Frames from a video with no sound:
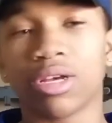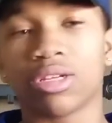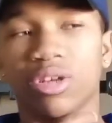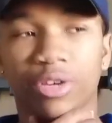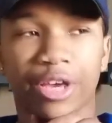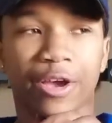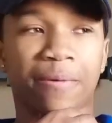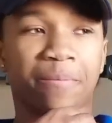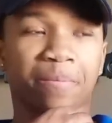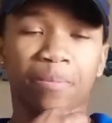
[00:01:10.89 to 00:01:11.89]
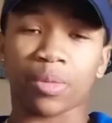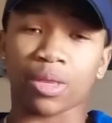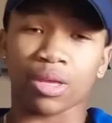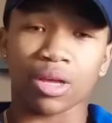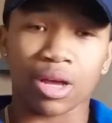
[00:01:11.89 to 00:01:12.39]
So yeah,
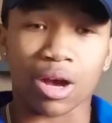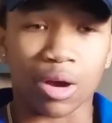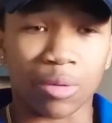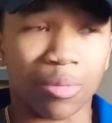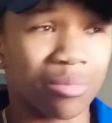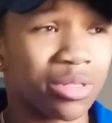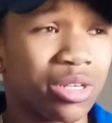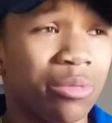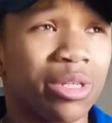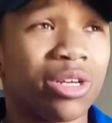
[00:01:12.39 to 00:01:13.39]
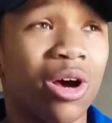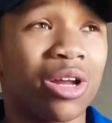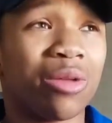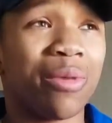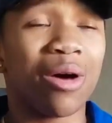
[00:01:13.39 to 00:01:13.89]
um, I'm just gonna be
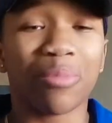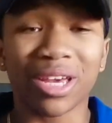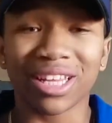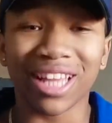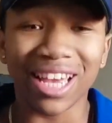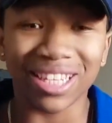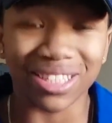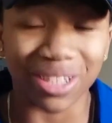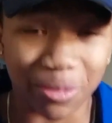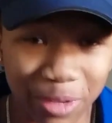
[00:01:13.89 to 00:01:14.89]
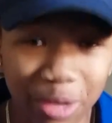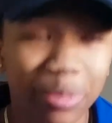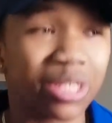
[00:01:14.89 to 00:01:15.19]
talking about big things, you feel me?